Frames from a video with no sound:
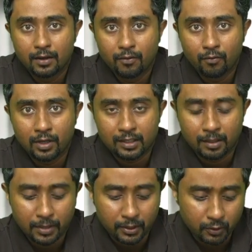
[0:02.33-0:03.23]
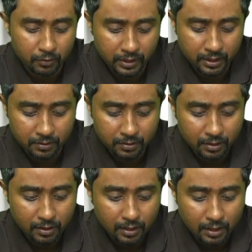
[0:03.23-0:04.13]
welcome back to the video.
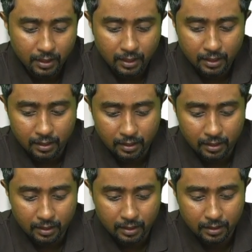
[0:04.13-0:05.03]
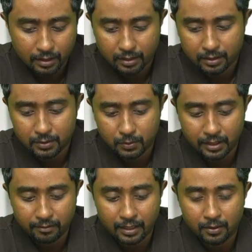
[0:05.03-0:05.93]
Uh, Today
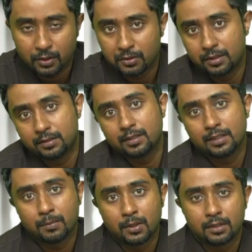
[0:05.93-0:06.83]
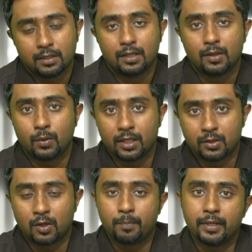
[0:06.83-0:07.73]
we are going to discuss about one
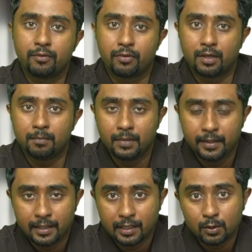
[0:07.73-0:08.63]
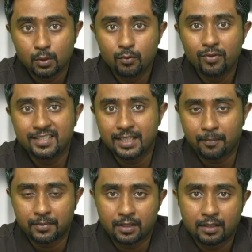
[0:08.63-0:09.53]
topic from Goodwill
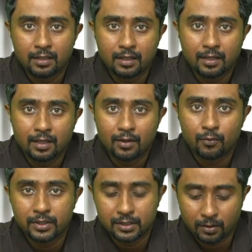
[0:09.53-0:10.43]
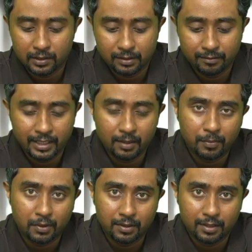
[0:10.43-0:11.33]
chapter, which is also very
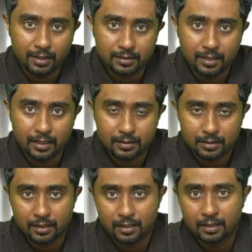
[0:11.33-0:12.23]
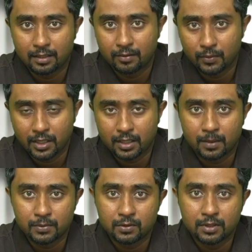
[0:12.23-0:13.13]
important these days when it
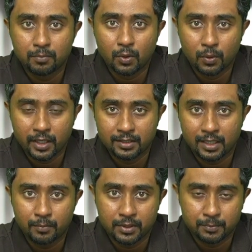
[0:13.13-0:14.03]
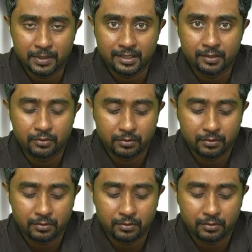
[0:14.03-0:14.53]
comes to the board exam perspective.